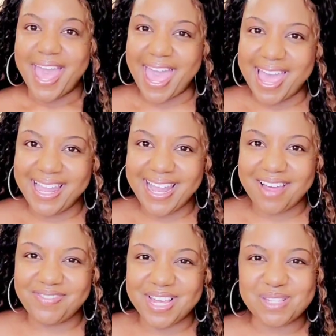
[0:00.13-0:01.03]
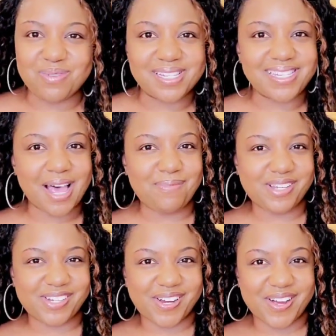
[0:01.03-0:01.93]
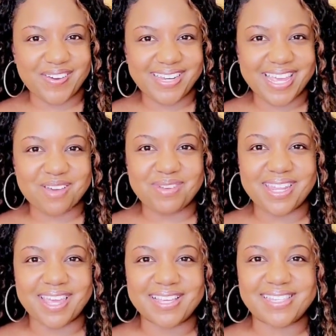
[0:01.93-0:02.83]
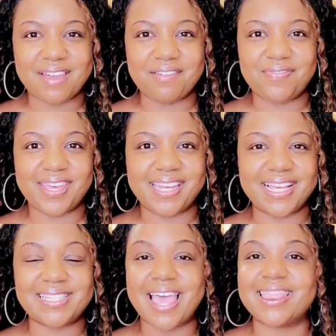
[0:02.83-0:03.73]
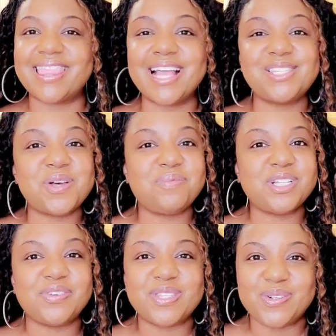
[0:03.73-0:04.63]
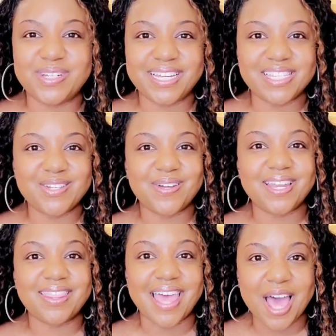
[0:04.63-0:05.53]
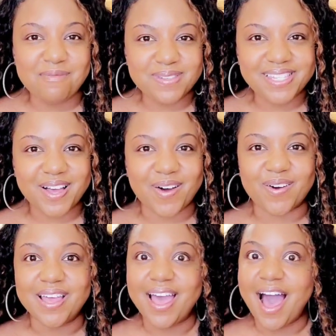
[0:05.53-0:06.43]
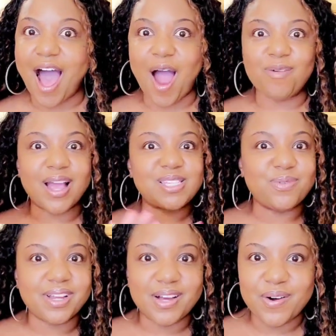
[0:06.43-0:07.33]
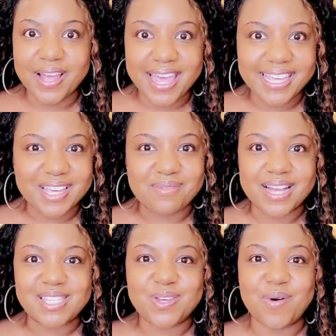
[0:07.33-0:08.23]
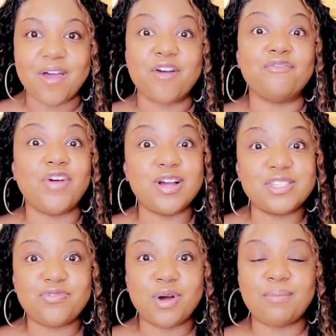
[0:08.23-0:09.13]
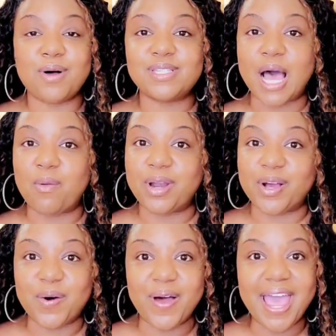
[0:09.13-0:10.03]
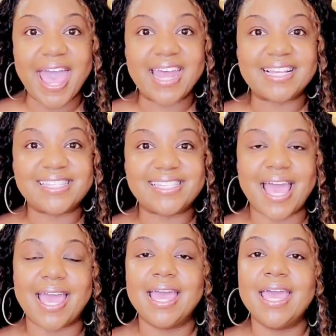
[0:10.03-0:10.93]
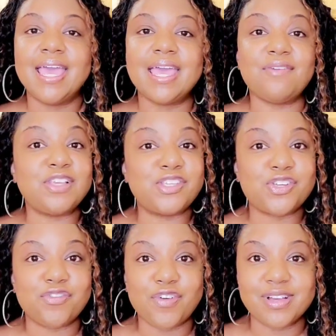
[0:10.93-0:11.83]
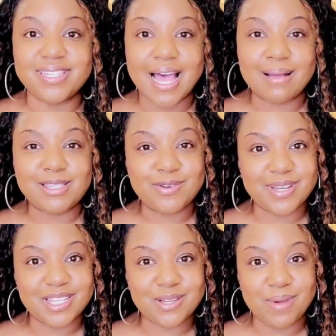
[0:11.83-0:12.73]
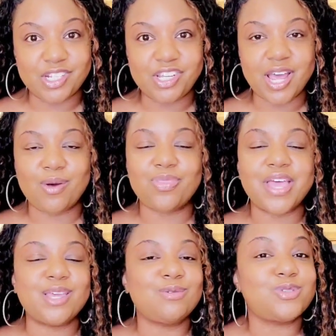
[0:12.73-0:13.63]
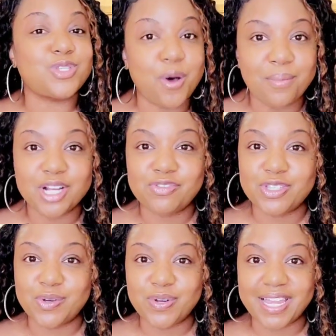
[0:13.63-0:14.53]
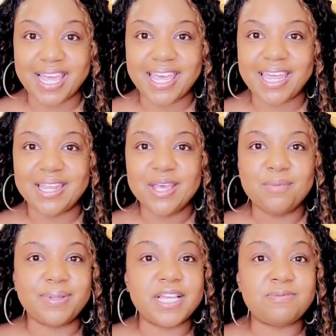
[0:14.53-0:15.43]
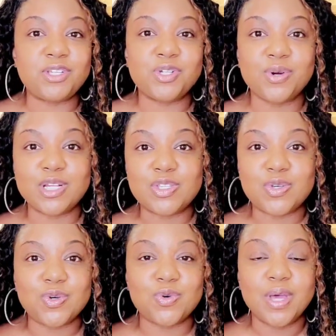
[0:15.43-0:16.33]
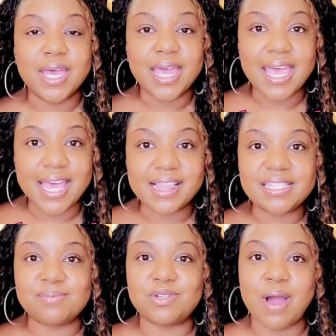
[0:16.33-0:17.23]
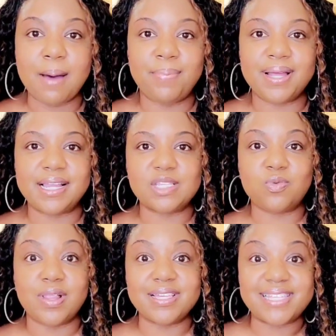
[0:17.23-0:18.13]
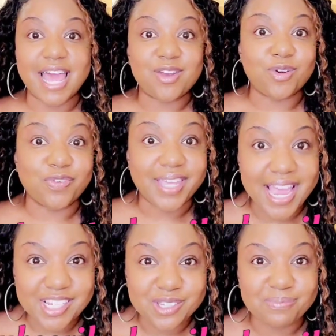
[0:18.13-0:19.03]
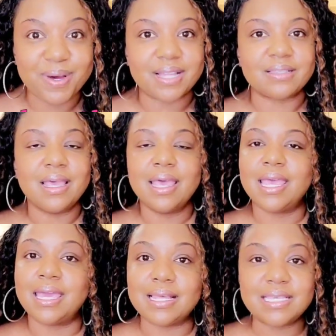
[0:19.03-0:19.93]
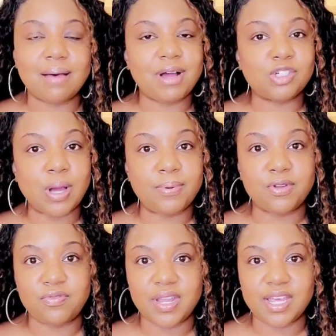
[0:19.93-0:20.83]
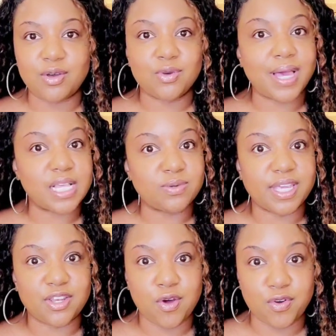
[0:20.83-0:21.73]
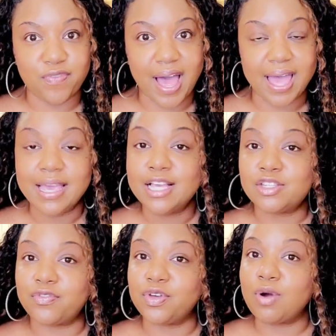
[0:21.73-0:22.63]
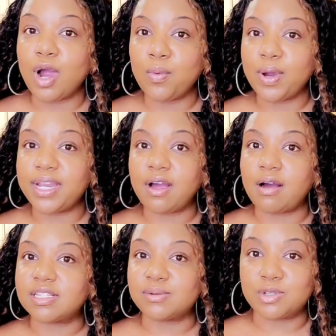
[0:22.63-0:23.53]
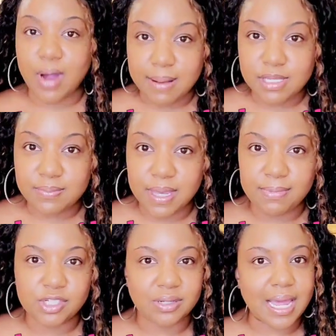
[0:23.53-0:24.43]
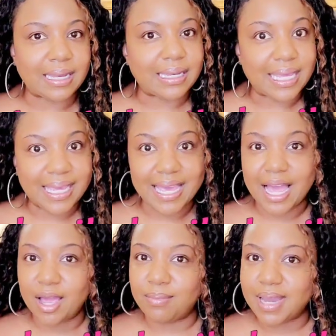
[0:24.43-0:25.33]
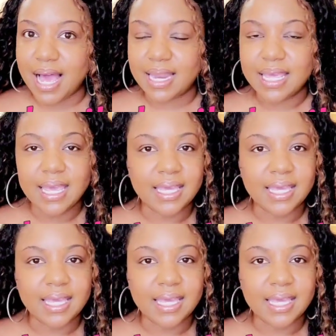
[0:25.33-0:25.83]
Hey lovelies, what's up? It's your girl Nicky with Nicky Savory Veganies, and thanks so much for tuning in to another episode. All right, so we're gonna go ahead and get right to it. First and foremost, I wanna go ahead and say, if this is your first time tuning into my channel, thank you so much for tuning in. Please be sure to hit the subscribe button as well as that notifications button. Anytime I drop a new video, you guys will get notified. So if you already are subscribed to me, but you're like, Nicky, I am not